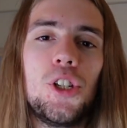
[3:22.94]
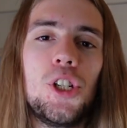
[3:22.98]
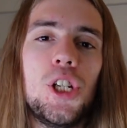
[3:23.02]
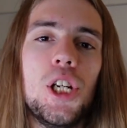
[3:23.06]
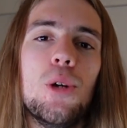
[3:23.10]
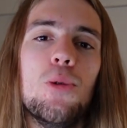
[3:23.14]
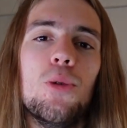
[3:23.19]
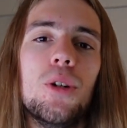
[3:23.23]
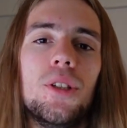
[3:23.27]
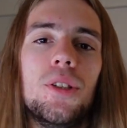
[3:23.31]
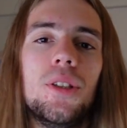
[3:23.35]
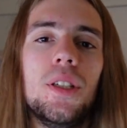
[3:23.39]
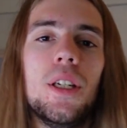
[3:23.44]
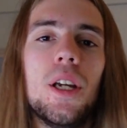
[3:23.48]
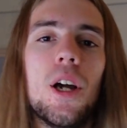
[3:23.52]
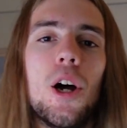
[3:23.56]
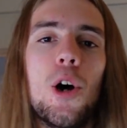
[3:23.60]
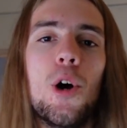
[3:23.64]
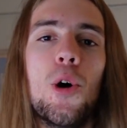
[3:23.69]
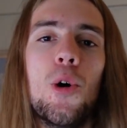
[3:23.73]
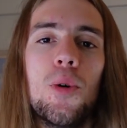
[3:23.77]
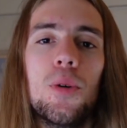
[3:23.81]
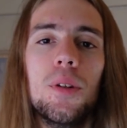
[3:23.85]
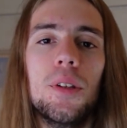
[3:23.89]
she was the
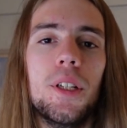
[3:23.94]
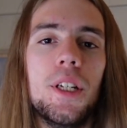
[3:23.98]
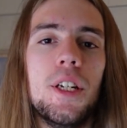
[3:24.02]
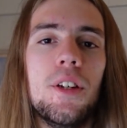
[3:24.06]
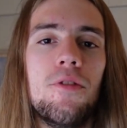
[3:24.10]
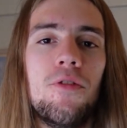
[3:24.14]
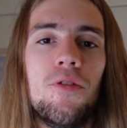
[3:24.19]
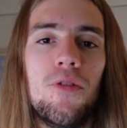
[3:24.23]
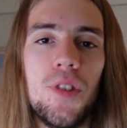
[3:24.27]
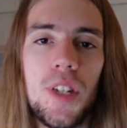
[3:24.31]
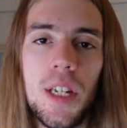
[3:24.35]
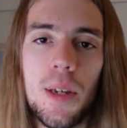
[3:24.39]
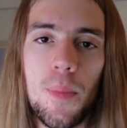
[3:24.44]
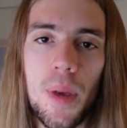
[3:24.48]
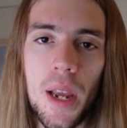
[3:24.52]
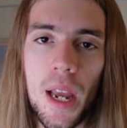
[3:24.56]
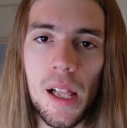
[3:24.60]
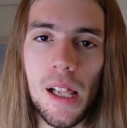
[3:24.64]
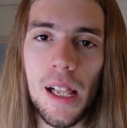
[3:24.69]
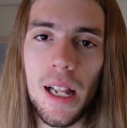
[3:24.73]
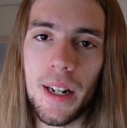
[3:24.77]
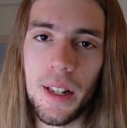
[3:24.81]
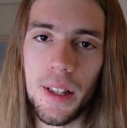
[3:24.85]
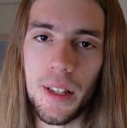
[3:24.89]
only
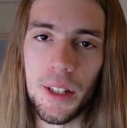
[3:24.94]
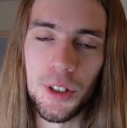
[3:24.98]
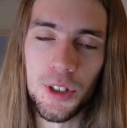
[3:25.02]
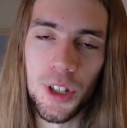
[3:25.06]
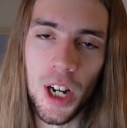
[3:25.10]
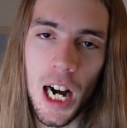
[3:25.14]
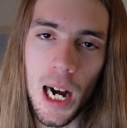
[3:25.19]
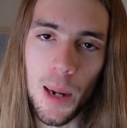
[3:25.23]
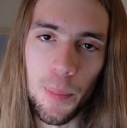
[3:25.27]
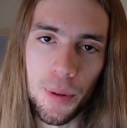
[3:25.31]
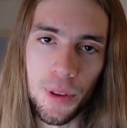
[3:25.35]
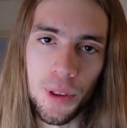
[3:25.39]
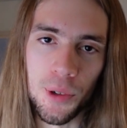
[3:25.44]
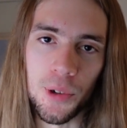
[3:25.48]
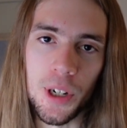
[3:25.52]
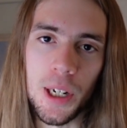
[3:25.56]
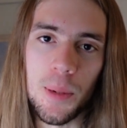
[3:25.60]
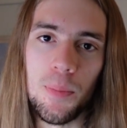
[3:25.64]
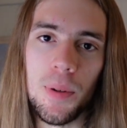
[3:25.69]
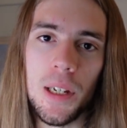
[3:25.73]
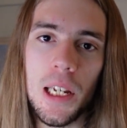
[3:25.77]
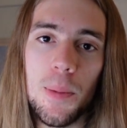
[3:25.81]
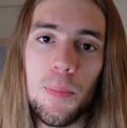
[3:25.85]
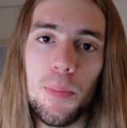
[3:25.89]
female out of the top three
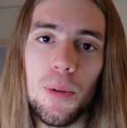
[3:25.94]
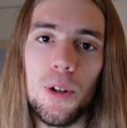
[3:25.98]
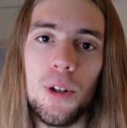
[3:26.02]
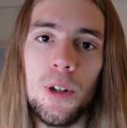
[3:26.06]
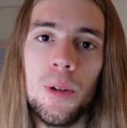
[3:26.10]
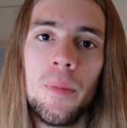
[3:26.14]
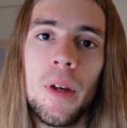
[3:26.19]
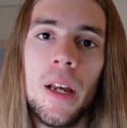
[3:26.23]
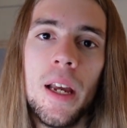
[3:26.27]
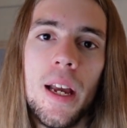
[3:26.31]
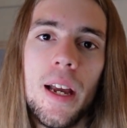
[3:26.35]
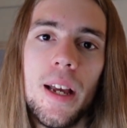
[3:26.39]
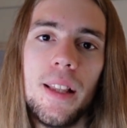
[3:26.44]
people,